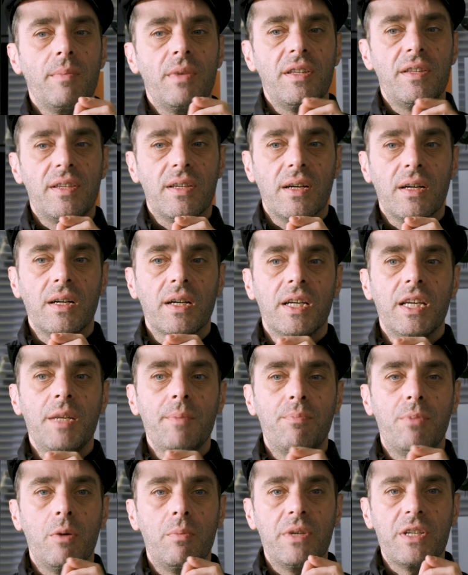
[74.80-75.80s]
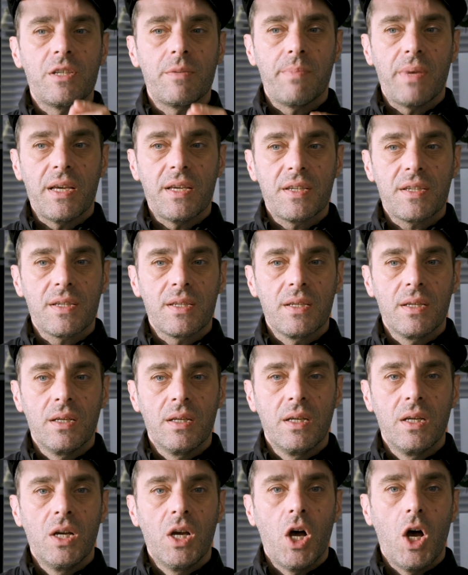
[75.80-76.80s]
media in public space,
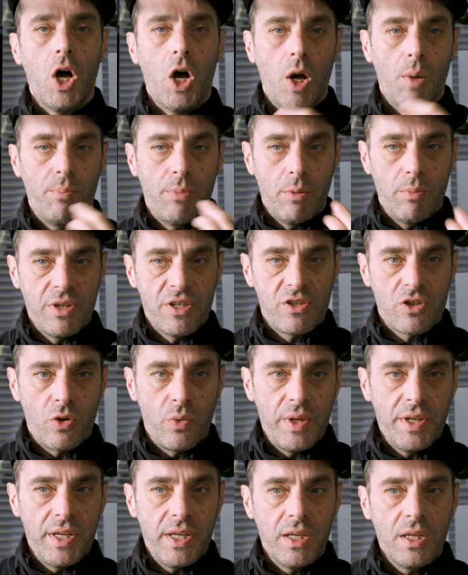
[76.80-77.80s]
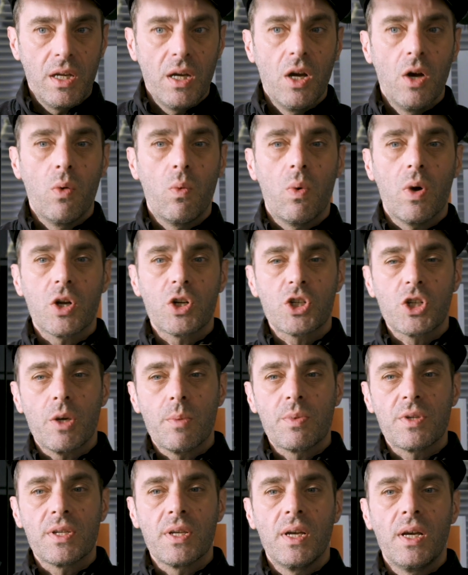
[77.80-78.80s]
public screening,
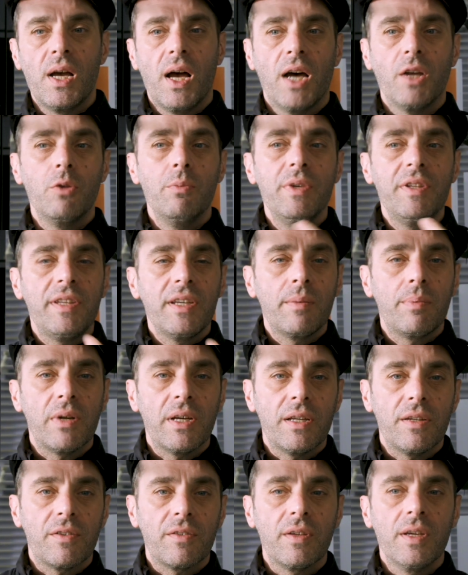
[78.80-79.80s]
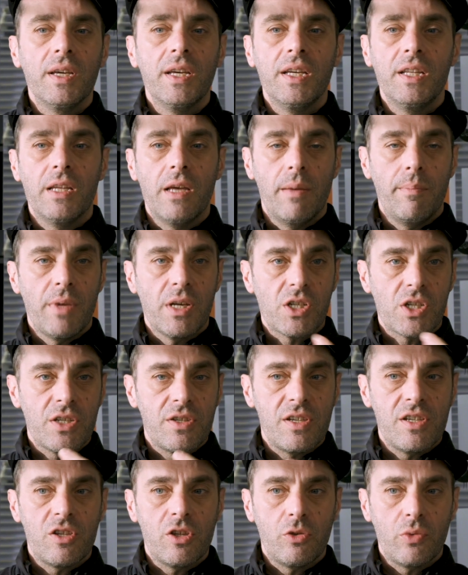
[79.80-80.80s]
workshops, and meeting plans in
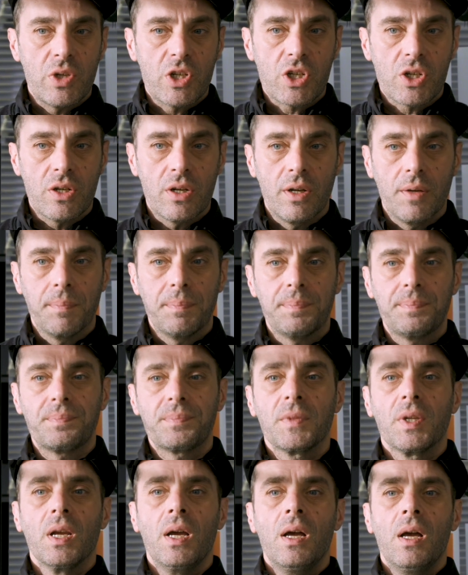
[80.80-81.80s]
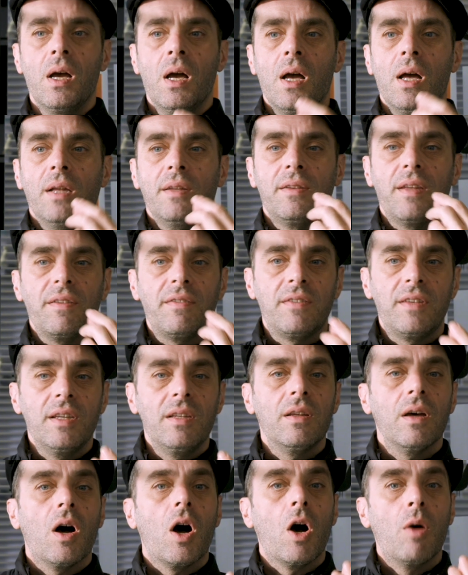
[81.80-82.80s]
emergency situations.
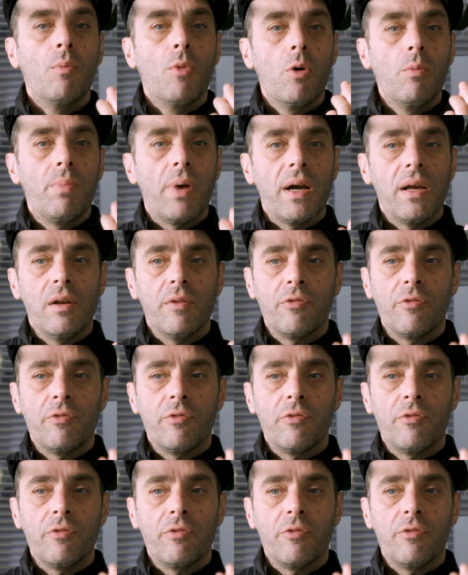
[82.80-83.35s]
Tested a mobile